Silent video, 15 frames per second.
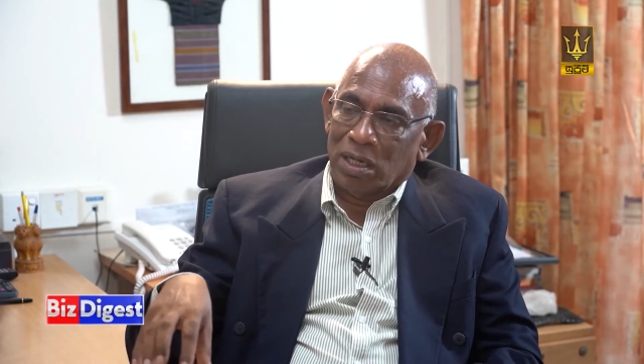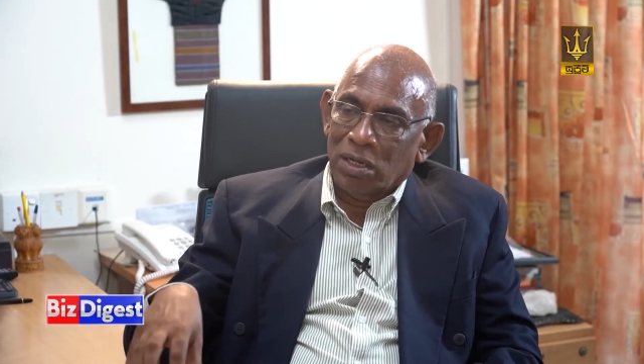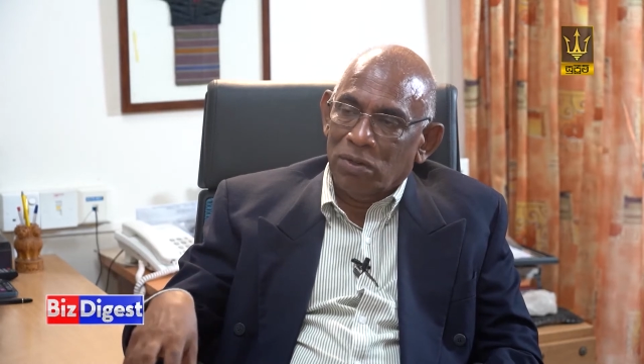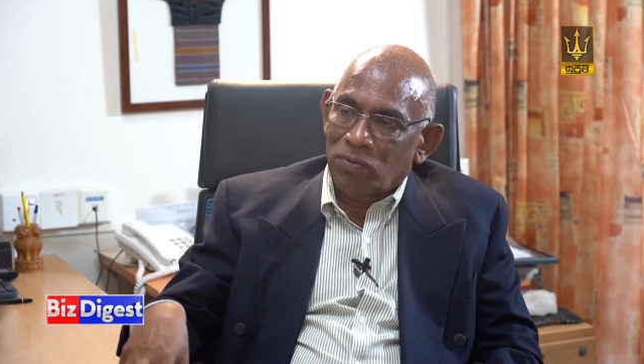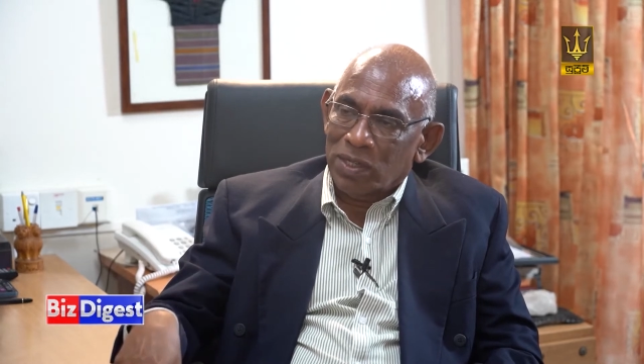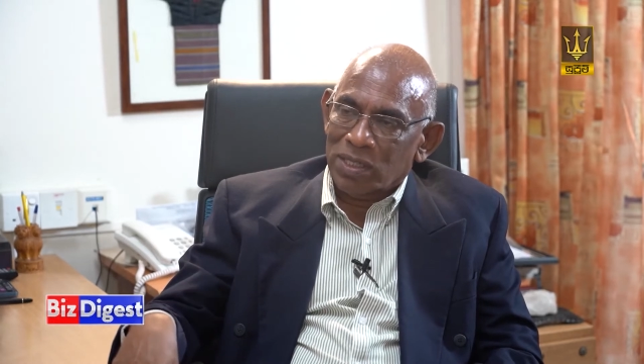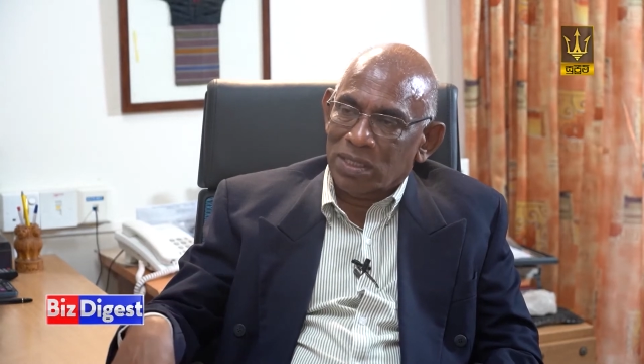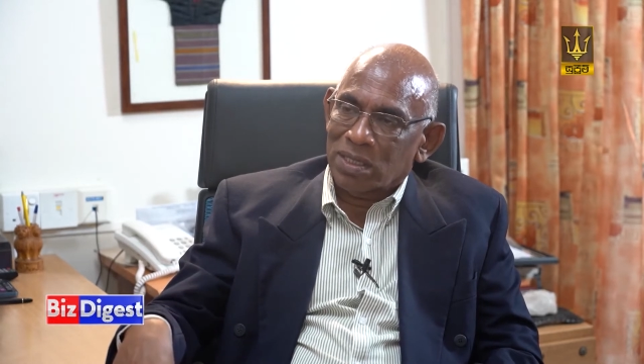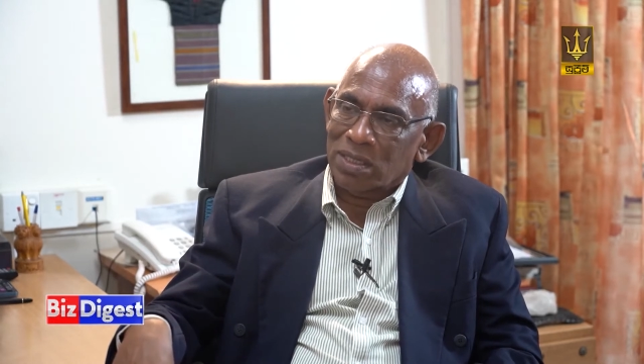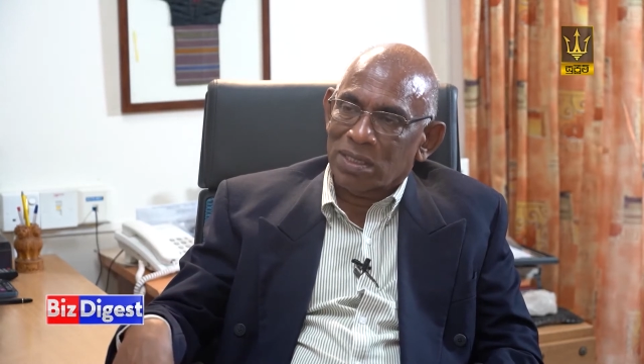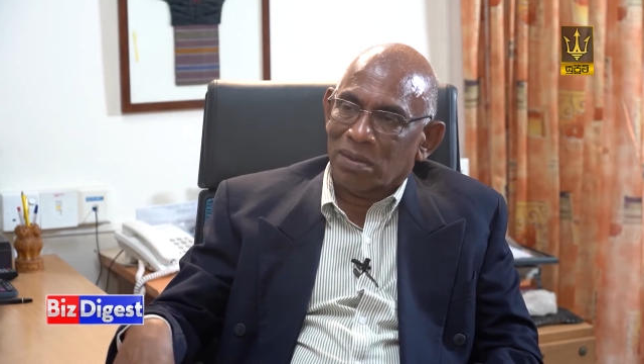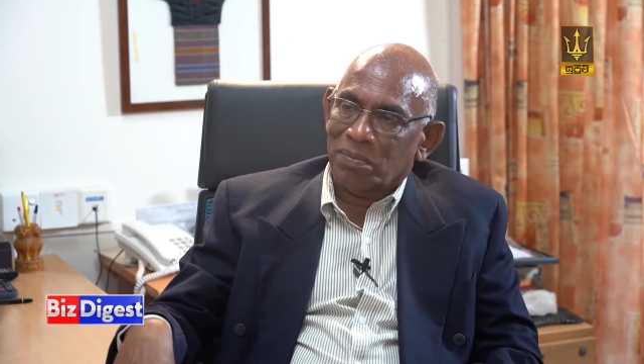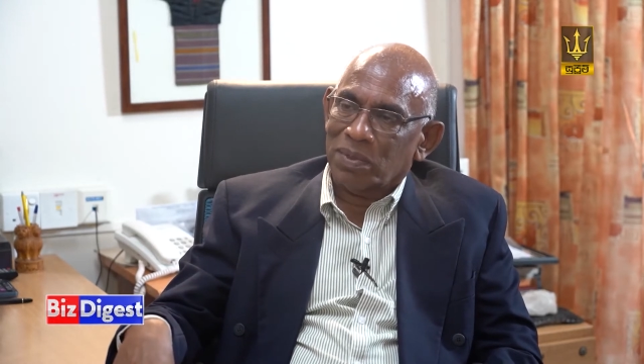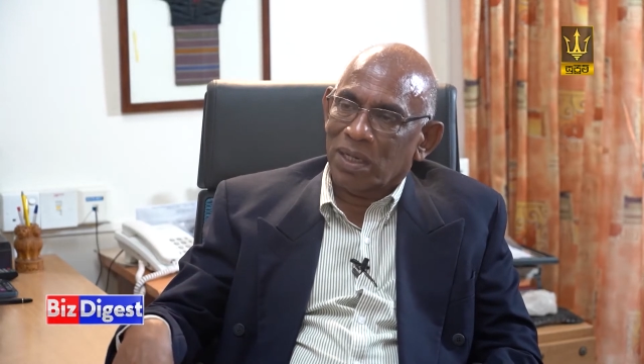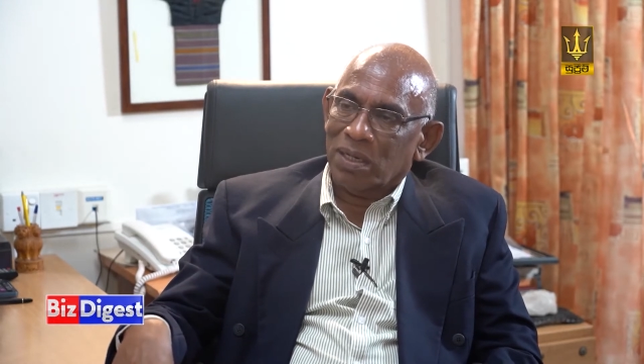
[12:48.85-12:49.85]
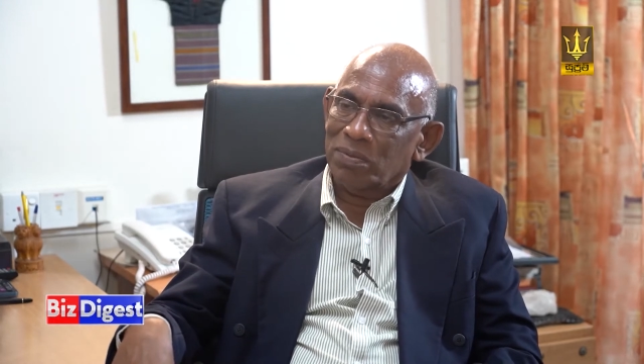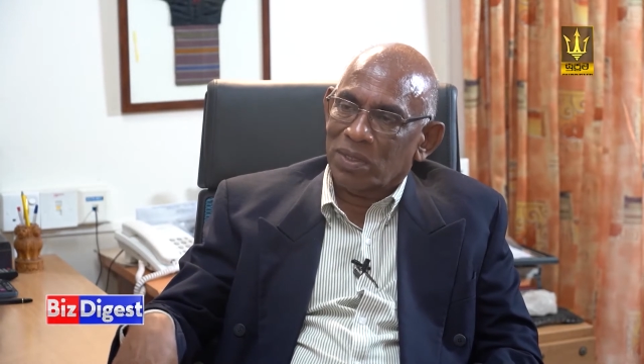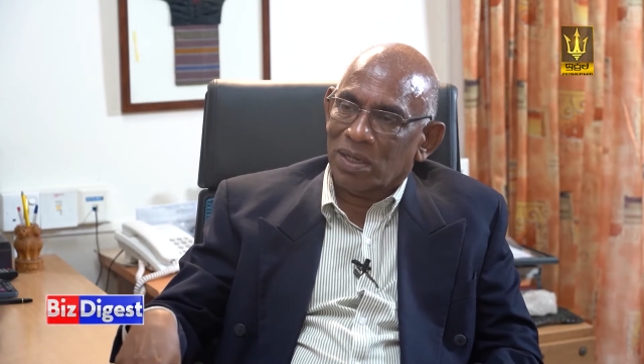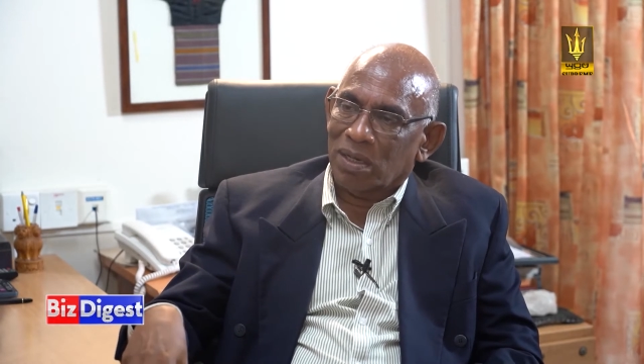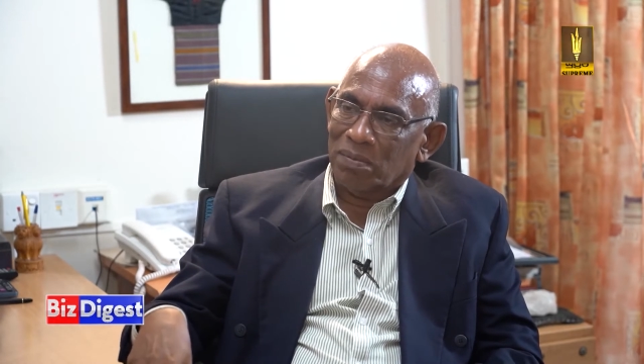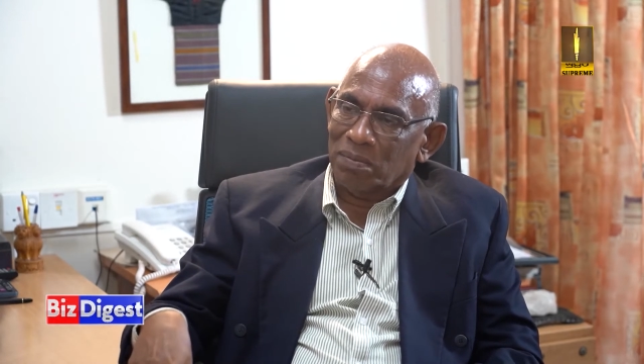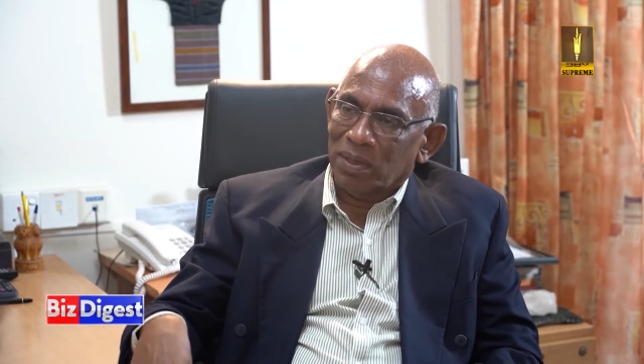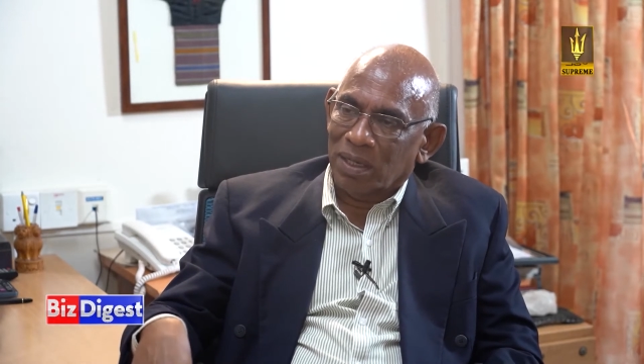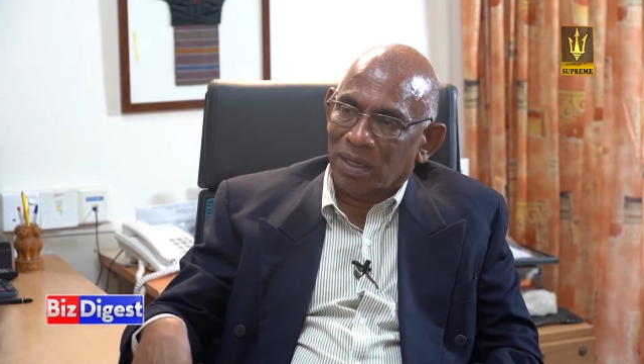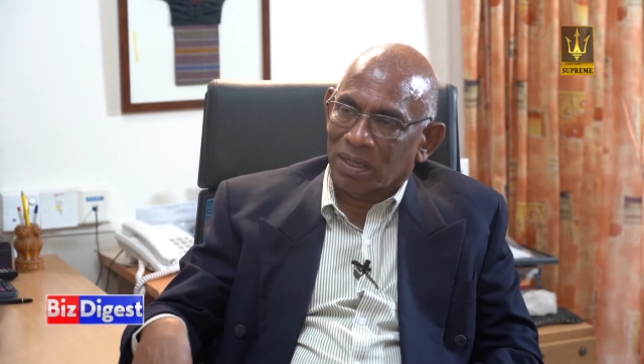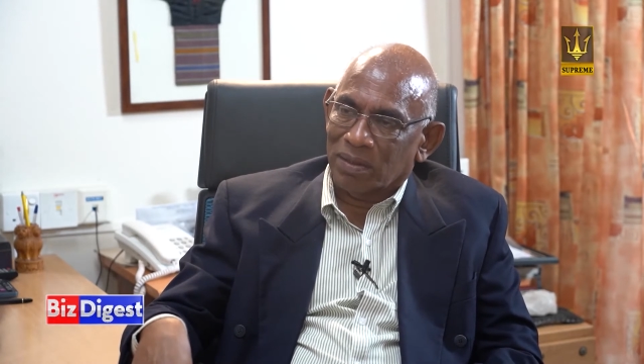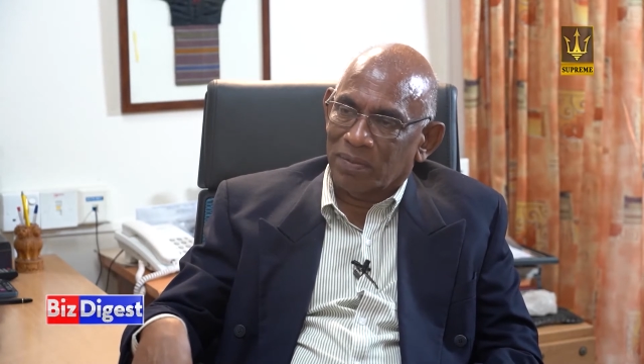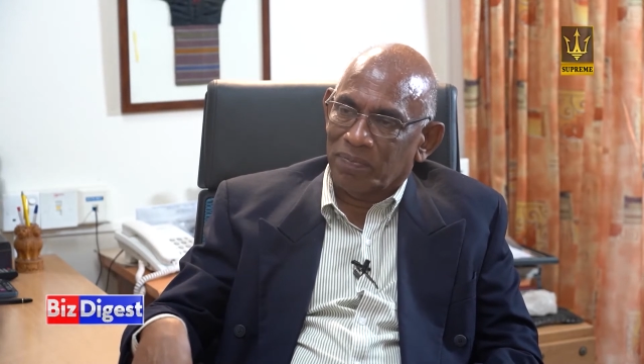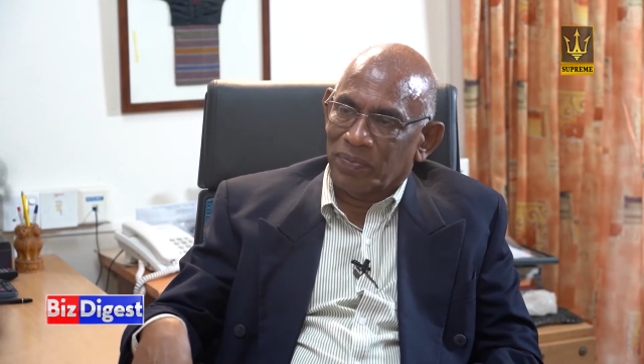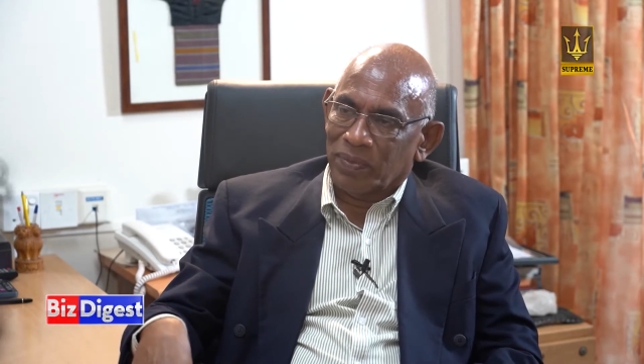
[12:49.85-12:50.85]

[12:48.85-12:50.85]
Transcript: investors sometimes come here